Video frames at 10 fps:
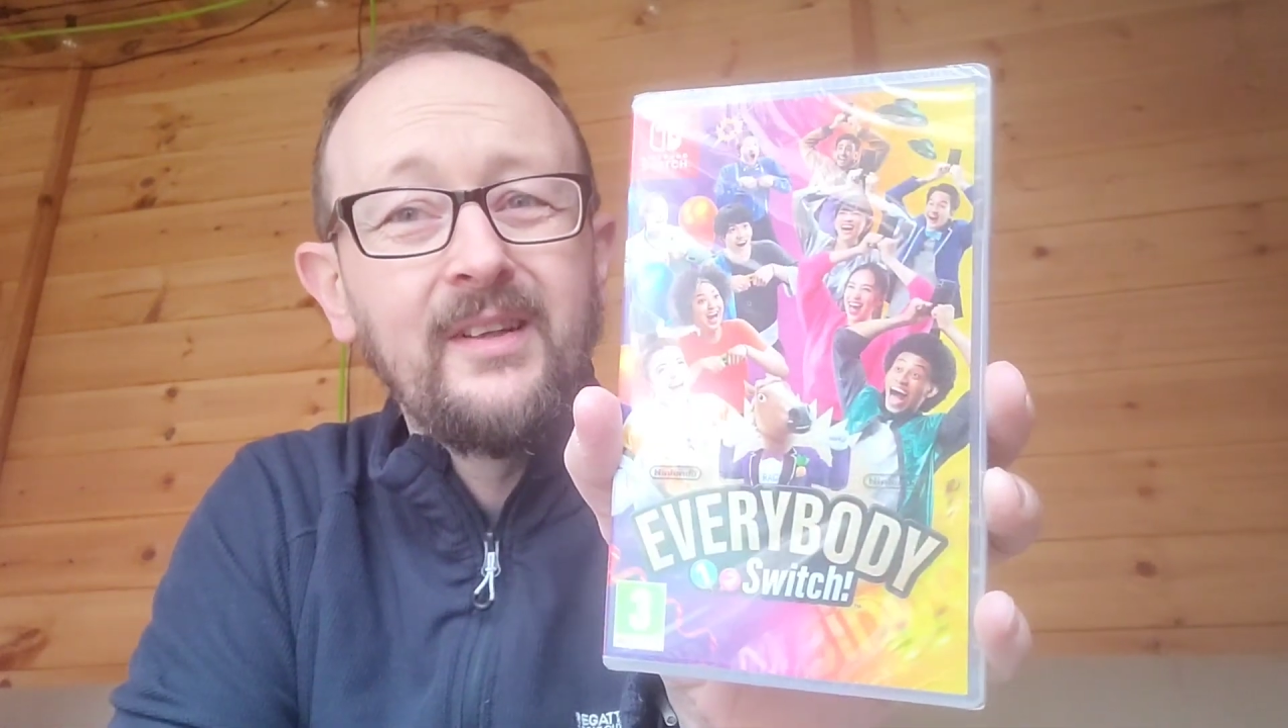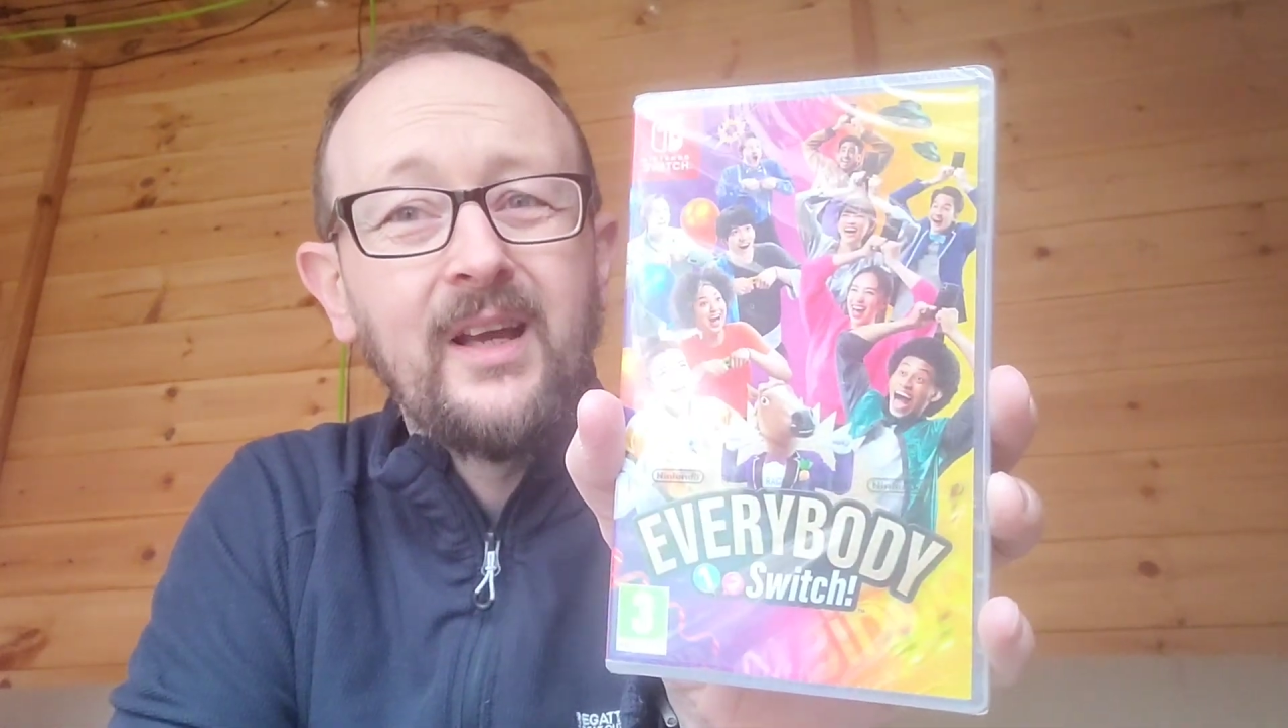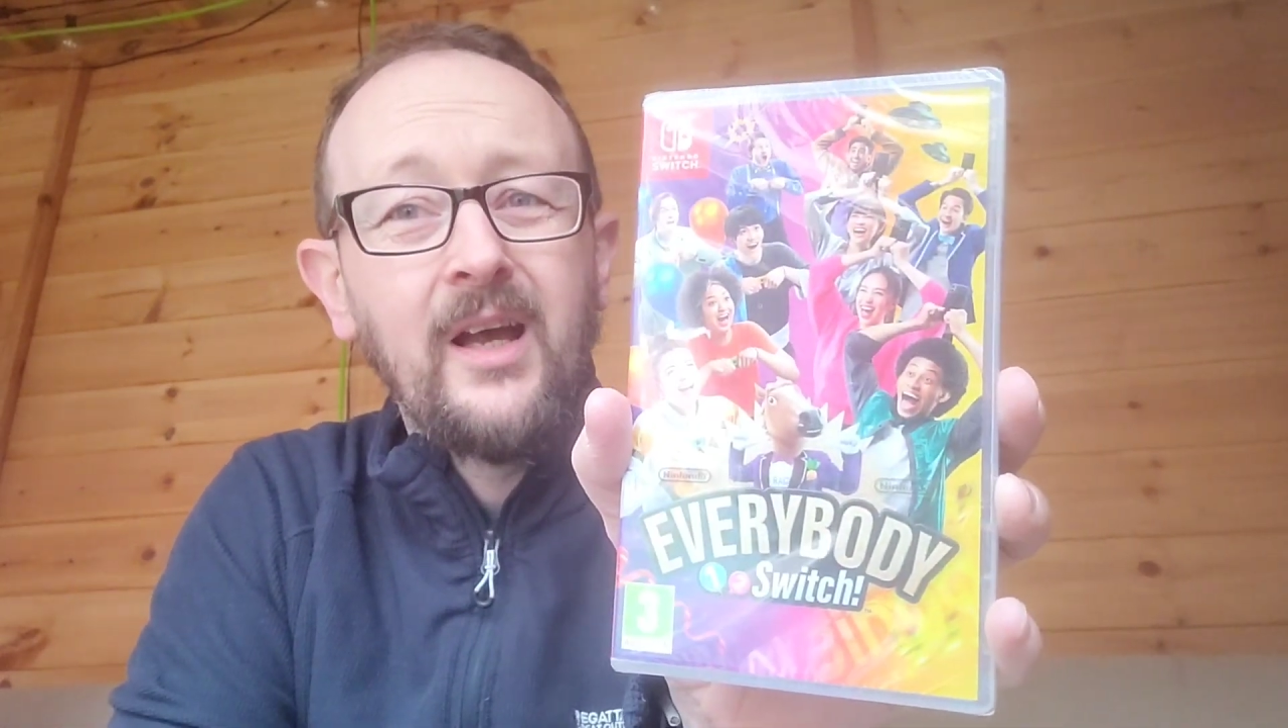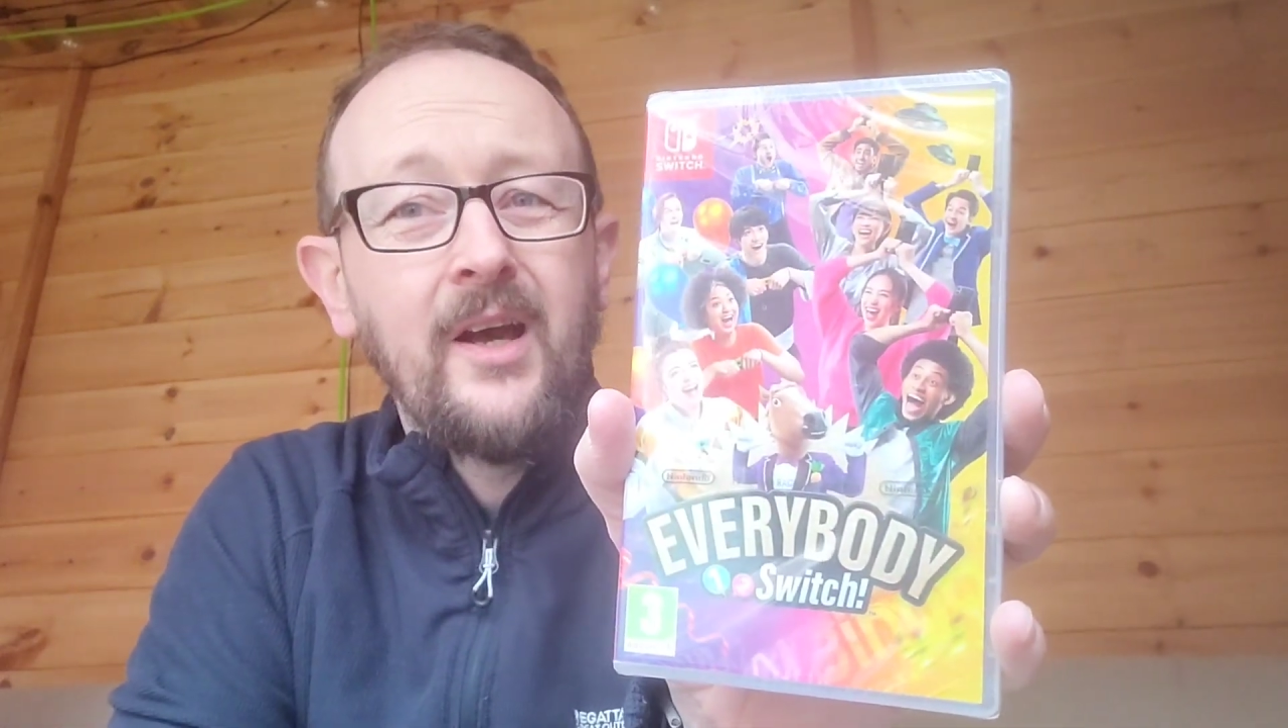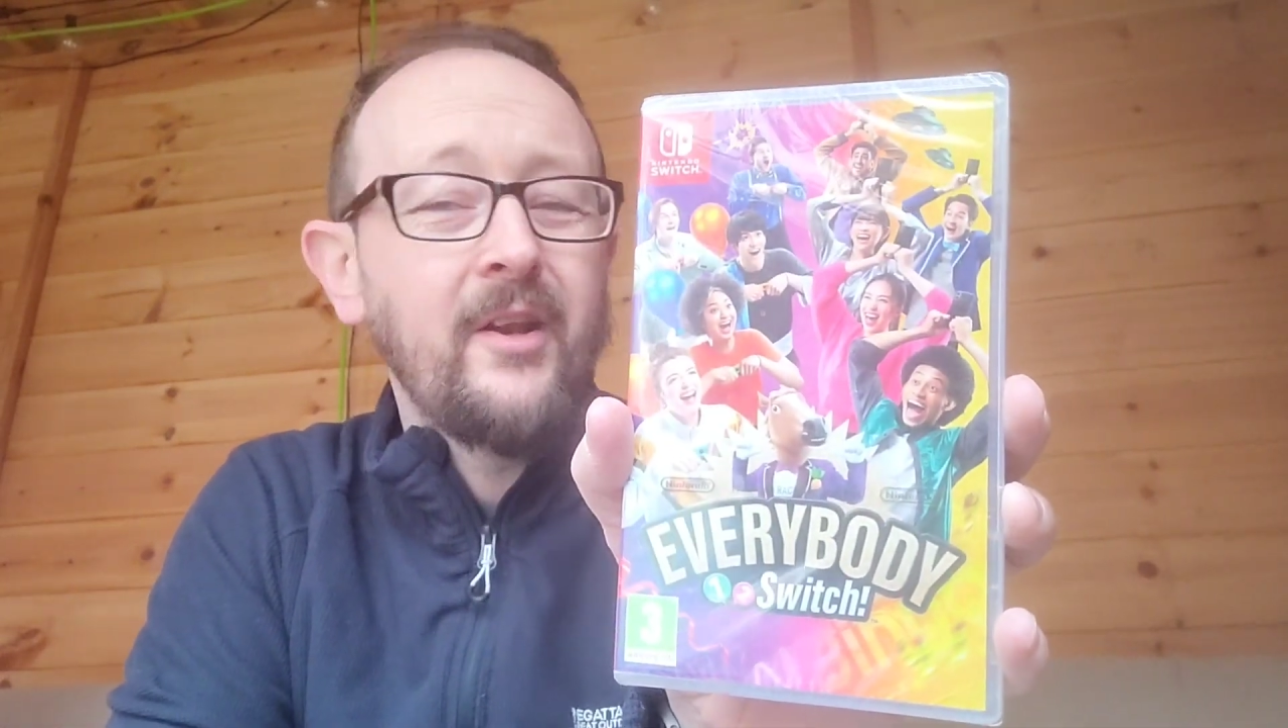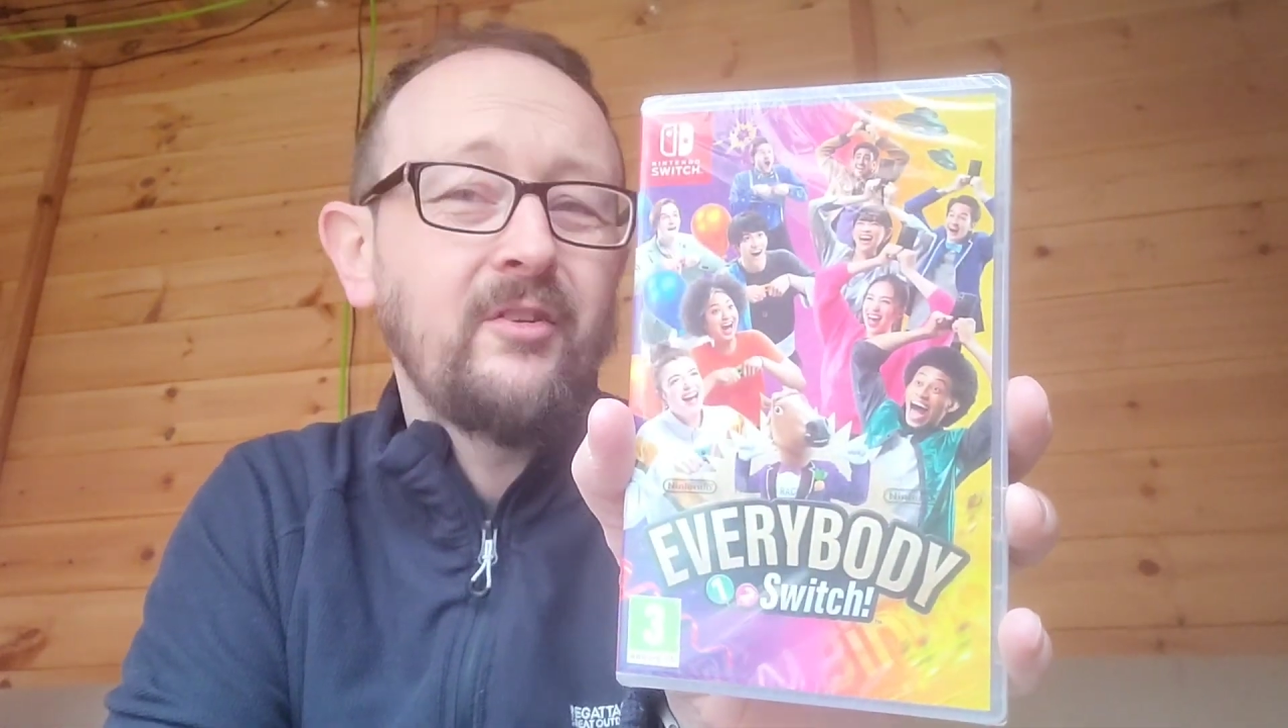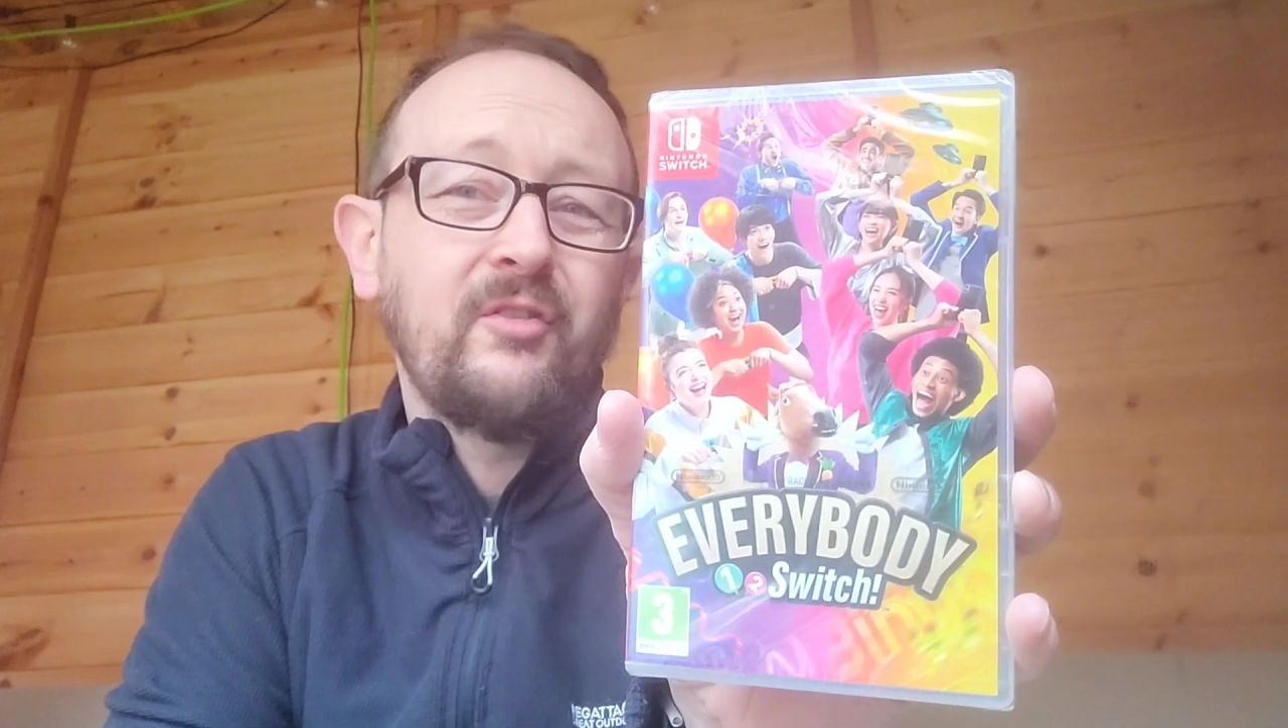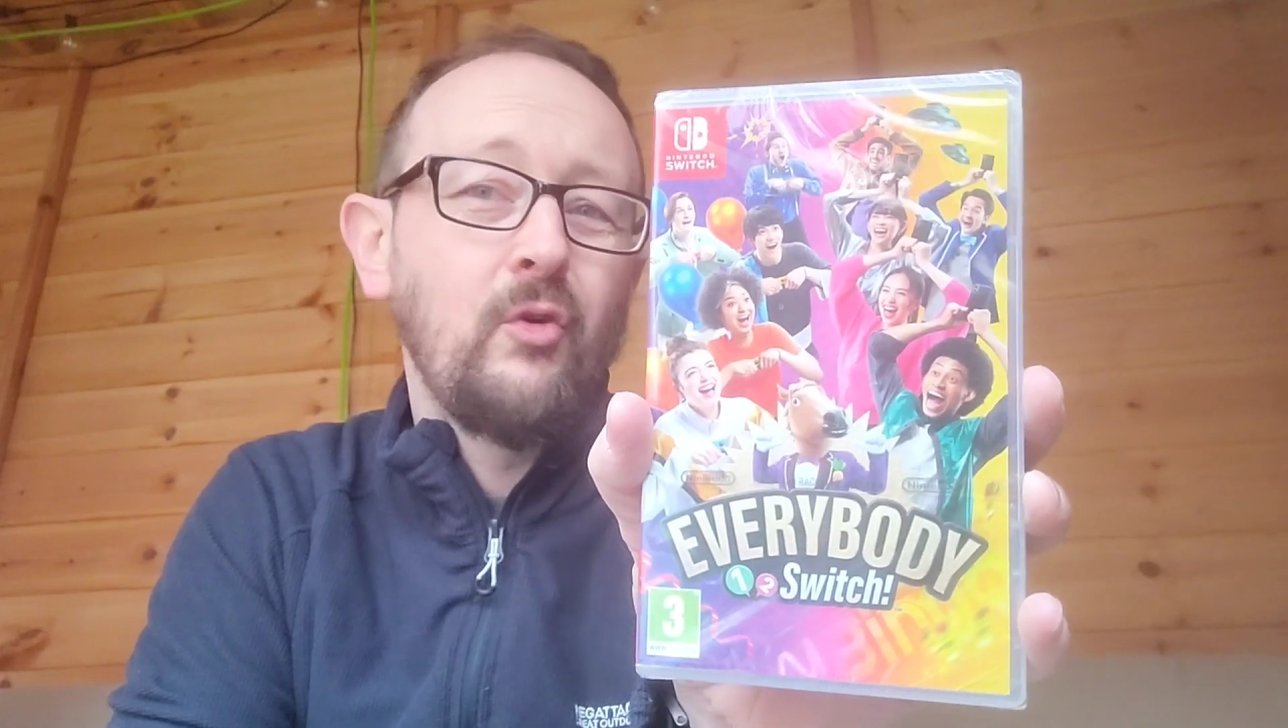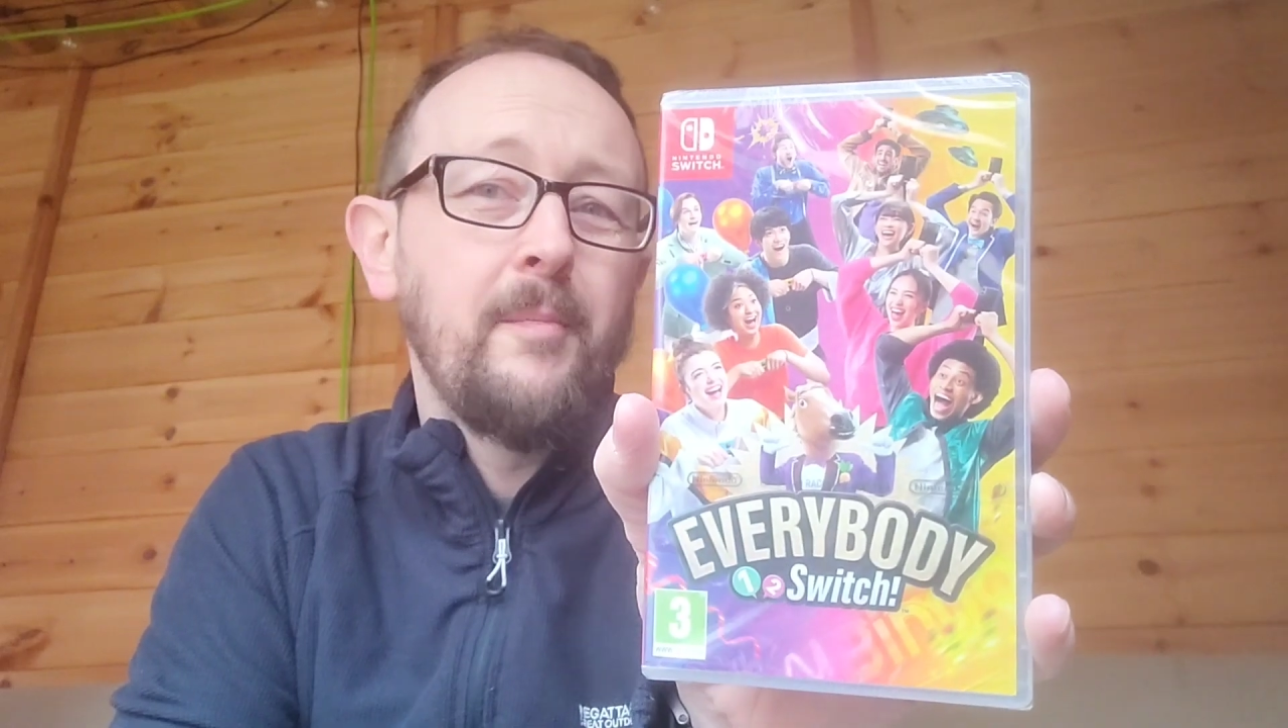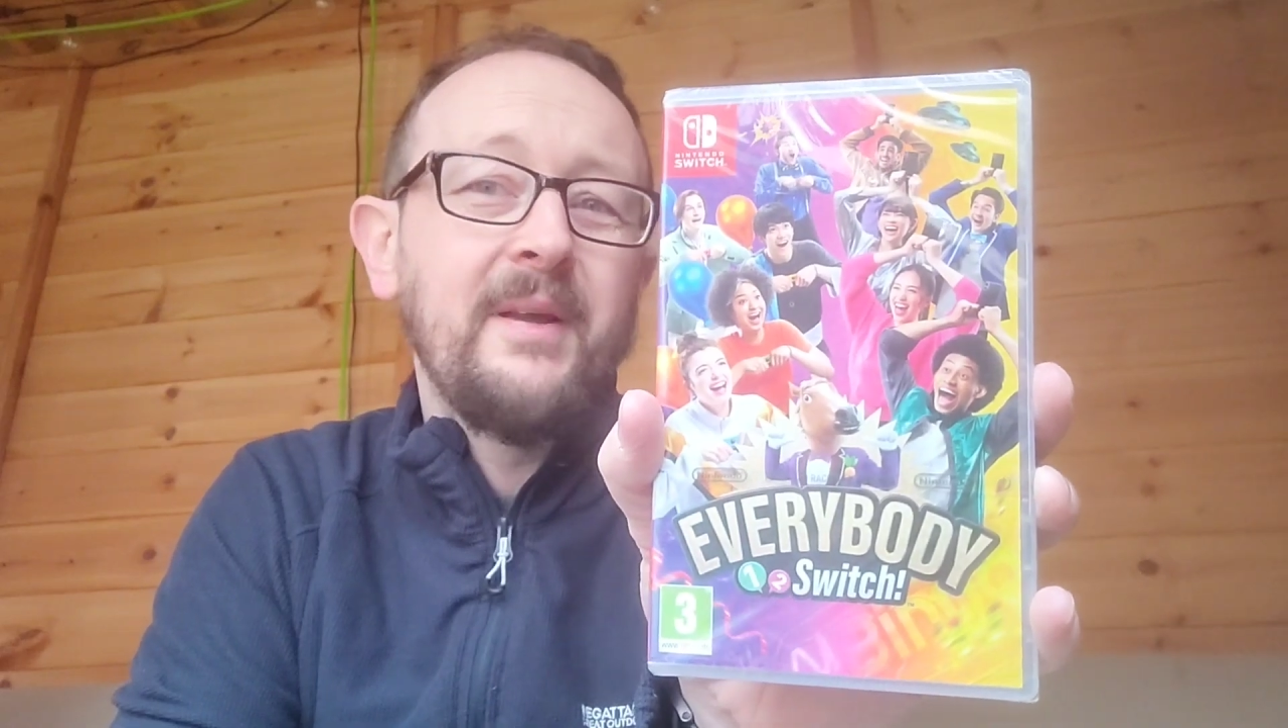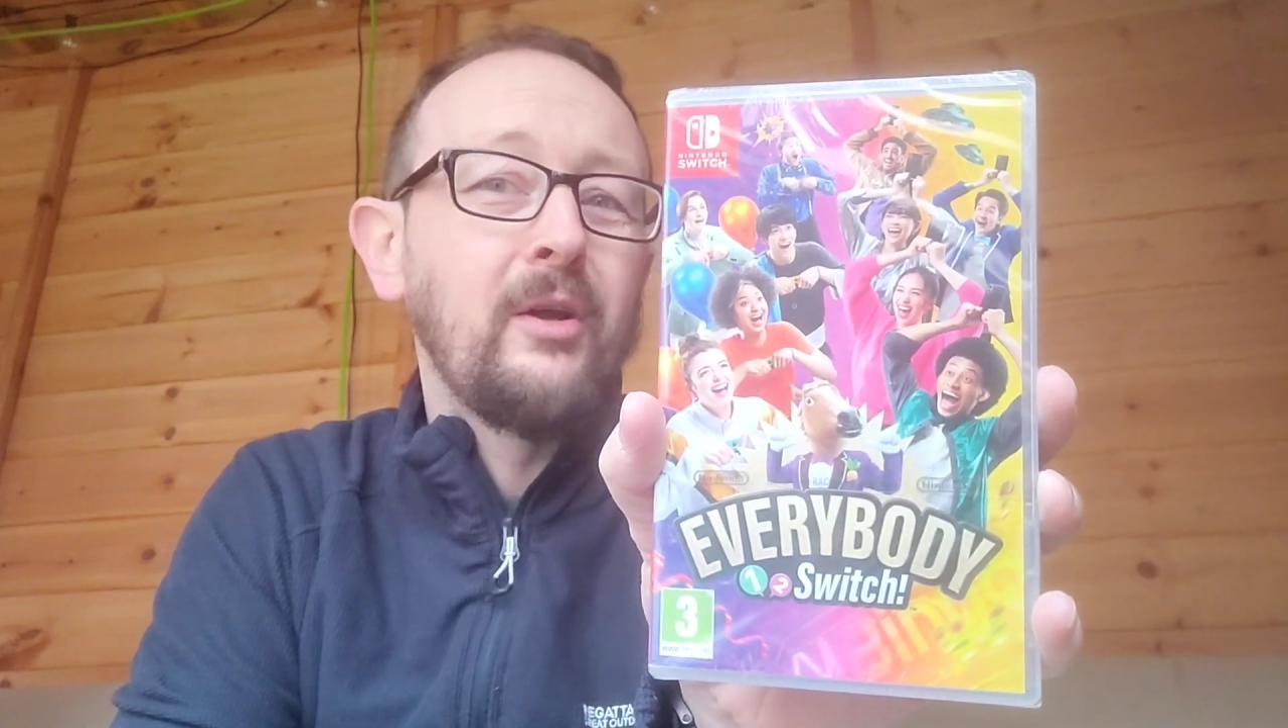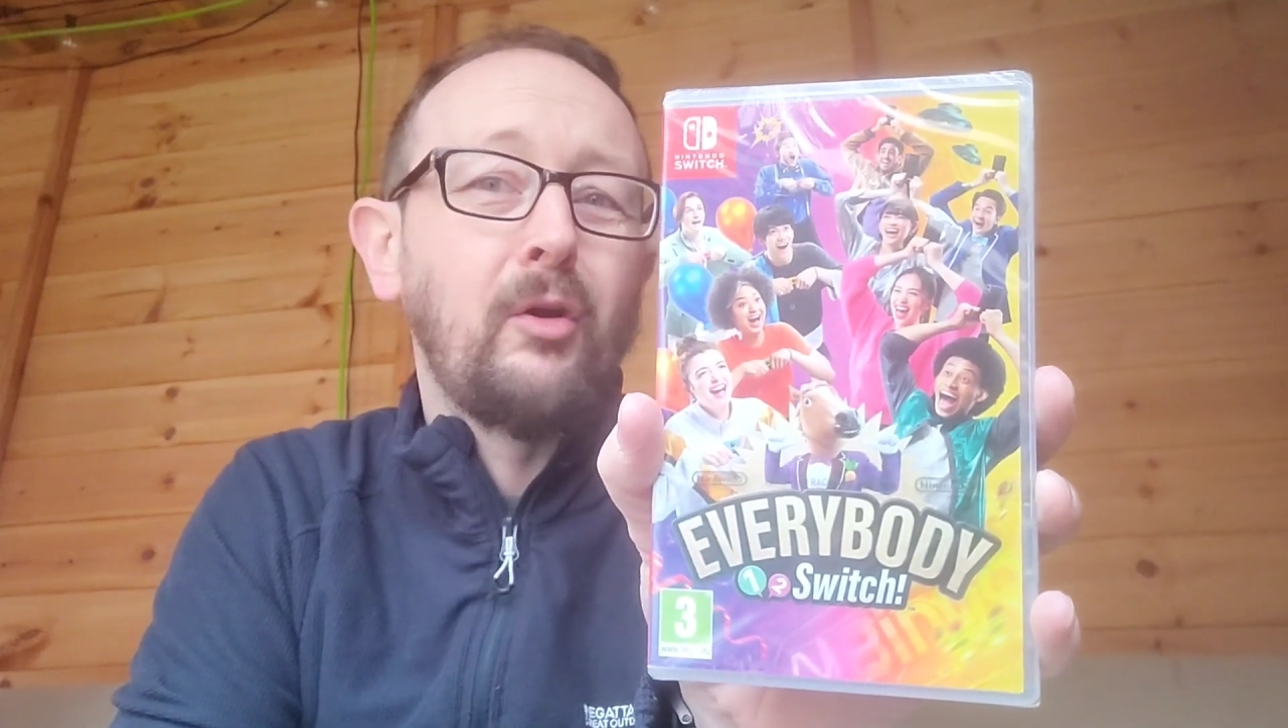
And I just thought it'd be a